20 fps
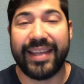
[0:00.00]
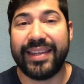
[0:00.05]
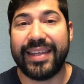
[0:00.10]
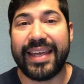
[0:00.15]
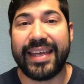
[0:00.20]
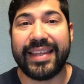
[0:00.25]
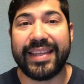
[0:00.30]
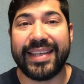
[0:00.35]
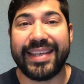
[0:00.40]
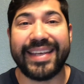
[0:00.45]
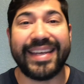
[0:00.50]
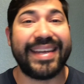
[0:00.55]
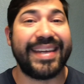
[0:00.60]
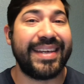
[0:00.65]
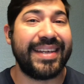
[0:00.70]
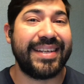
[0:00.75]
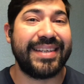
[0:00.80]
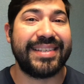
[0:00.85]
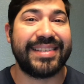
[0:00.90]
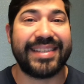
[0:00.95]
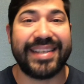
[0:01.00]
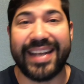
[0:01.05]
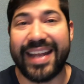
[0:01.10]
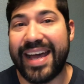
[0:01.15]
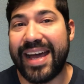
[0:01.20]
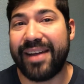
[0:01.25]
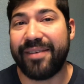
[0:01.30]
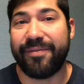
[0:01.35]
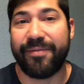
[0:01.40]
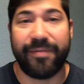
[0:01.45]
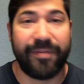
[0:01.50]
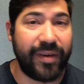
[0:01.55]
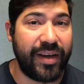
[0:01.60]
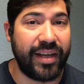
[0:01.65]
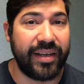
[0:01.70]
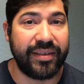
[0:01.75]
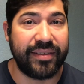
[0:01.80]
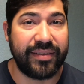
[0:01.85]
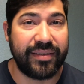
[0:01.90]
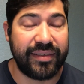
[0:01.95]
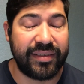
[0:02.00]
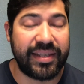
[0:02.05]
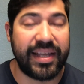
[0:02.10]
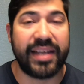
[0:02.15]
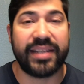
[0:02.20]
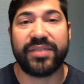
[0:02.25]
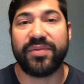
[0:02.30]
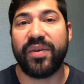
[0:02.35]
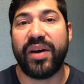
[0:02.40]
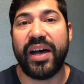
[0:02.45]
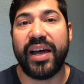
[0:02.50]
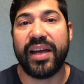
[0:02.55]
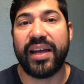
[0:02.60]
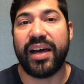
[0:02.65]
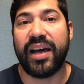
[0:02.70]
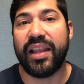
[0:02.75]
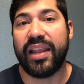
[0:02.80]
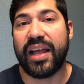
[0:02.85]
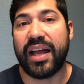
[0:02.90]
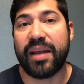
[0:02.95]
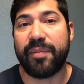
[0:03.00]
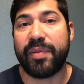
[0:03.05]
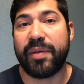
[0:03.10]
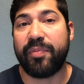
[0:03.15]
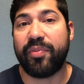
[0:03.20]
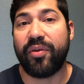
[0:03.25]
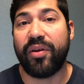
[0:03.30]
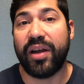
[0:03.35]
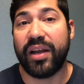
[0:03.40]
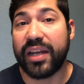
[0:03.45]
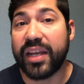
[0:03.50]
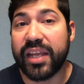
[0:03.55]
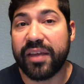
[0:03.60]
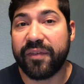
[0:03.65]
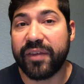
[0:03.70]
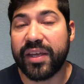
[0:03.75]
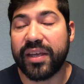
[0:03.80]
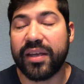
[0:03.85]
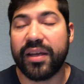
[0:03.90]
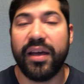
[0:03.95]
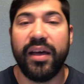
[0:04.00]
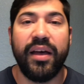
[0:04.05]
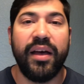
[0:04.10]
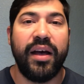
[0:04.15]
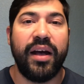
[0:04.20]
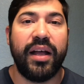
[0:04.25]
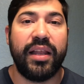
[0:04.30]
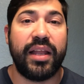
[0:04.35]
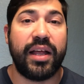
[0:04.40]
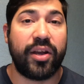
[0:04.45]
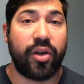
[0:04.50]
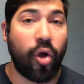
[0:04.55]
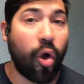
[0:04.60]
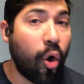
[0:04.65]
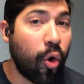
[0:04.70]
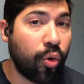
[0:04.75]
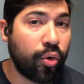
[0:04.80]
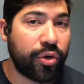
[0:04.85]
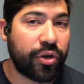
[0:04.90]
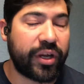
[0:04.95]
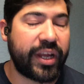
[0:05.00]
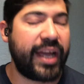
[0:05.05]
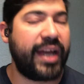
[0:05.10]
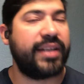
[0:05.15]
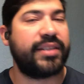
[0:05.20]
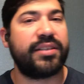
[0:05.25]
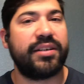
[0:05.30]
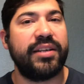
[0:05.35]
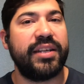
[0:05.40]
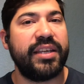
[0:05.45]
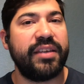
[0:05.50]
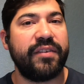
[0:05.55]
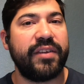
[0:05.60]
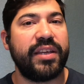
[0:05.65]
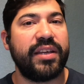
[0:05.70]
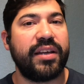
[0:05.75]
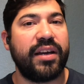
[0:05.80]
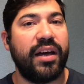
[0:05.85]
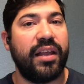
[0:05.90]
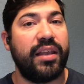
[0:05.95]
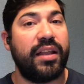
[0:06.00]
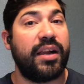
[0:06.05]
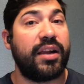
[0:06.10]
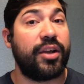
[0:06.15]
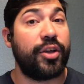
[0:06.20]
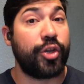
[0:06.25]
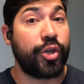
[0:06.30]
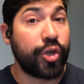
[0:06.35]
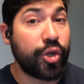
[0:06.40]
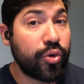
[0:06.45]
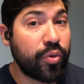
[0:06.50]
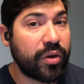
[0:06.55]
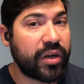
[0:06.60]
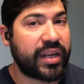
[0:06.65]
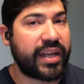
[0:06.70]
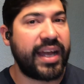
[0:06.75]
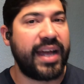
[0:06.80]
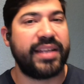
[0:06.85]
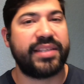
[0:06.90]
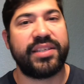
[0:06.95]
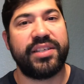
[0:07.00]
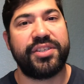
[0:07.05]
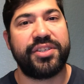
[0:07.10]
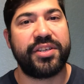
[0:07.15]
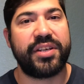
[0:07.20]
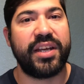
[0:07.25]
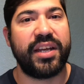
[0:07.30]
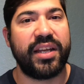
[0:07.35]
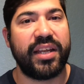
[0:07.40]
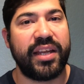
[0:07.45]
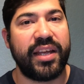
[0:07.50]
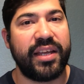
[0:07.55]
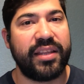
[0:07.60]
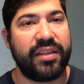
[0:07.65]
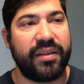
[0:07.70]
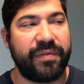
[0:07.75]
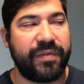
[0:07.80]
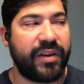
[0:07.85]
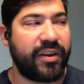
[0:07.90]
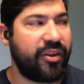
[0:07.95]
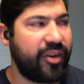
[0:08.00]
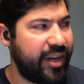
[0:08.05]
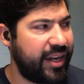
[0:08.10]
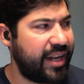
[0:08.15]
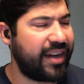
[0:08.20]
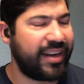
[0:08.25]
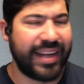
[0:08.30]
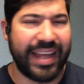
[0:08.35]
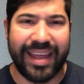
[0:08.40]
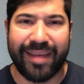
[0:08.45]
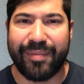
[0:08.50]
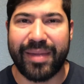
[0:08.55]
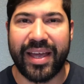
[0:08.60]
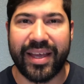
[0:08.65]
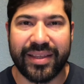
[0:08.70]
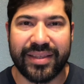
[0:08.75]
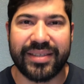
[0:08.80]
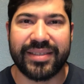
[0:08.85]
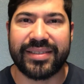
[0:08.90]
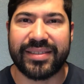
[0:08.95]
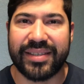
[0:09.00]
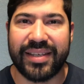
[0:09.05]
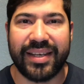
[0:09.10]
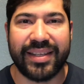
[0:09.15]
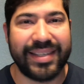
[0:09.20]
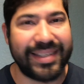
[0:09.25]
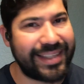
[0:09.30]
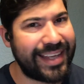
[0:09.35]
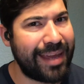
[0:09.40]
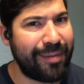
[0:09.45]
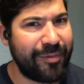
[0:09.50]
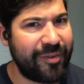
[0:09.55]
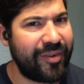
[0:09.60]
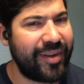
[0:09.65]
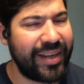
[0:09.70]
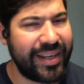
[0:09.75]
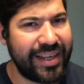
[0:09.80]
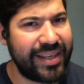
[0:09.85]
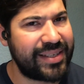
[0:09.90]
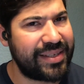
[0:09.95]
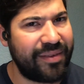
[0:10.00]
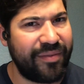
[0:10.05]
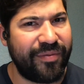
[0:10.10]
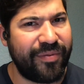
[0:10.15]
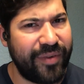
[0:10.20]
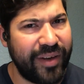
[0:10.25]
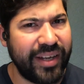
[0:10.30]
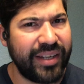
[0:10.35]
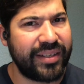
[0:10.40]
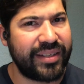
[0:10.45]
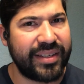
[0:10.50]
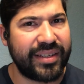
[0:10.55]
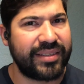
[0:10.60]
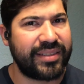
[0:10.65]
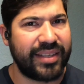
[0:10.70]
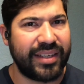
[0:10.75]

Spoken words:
And lately, it is not fun. That's why a lot of people are leaving. A lot of older cats are leaving. A lot of newer cats that you're getting in, they're figuring out, hey man, this game really isn't fun.